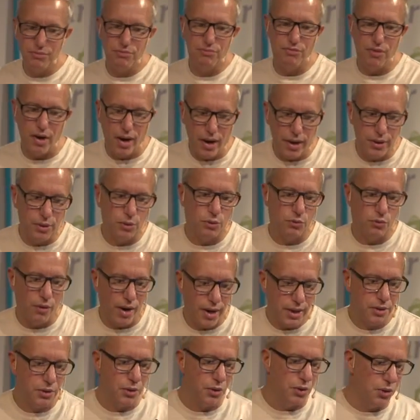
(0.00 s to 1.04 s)
vinyl
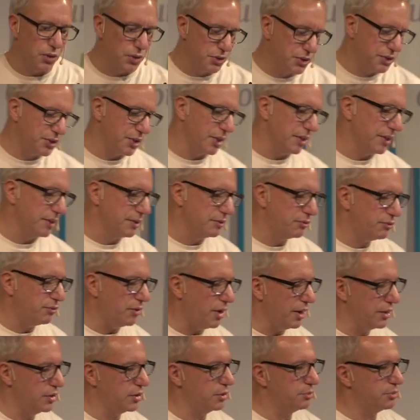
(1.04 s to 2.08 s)
records and
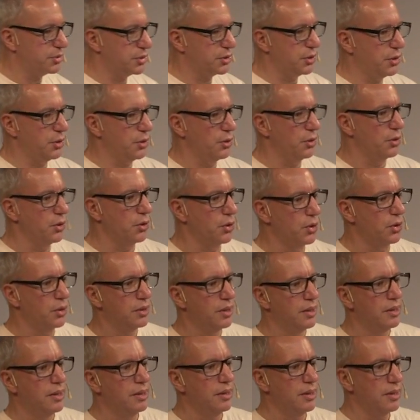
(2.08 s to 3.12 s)
find obscure
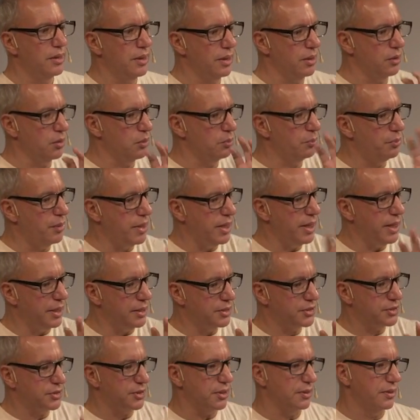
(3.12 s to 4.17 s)
little
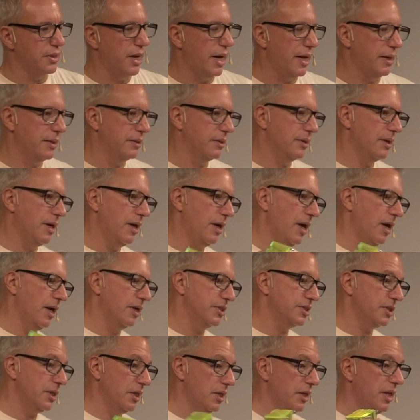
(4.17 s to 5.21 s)
beats, and then
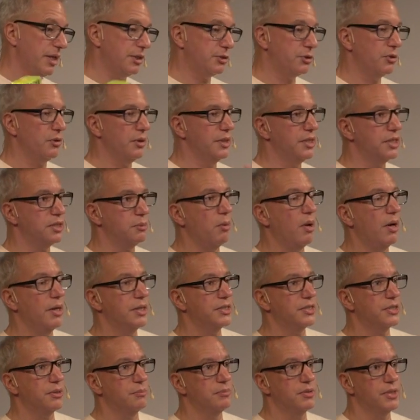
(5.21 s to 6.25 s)
literally
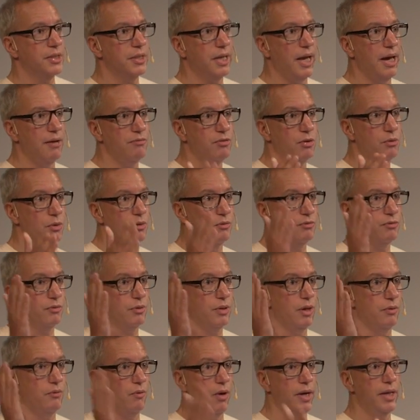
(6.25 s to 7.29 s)
splice them together with
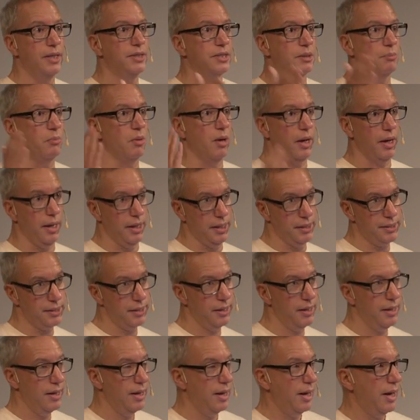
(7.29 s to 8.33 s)
a razor blade
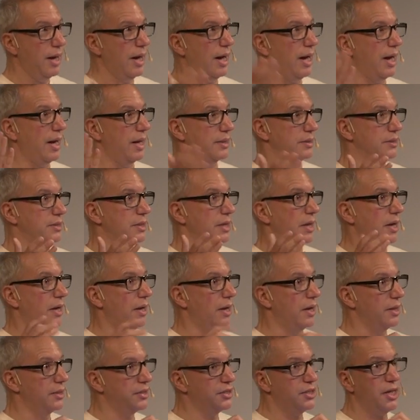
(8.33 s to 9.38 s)
and
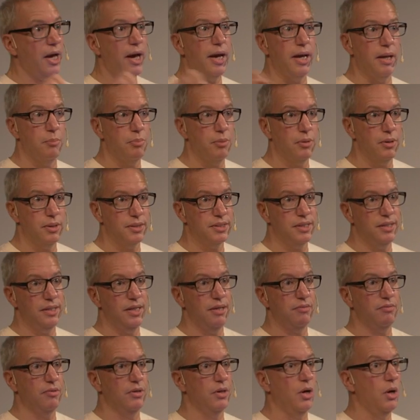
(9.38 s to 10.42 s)
tape. I didn't
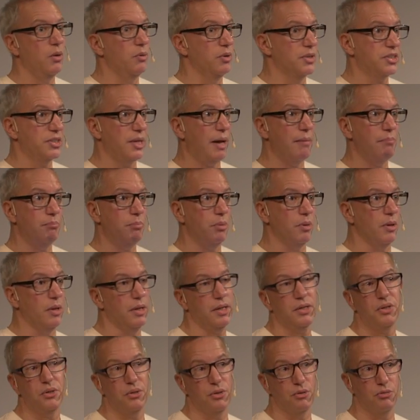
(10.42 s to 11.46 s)
even own a sampler. I
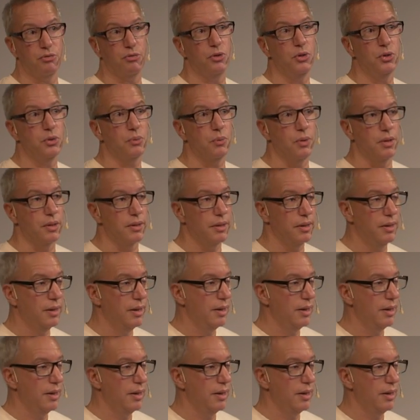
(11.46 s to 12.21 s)
couldn't afford one.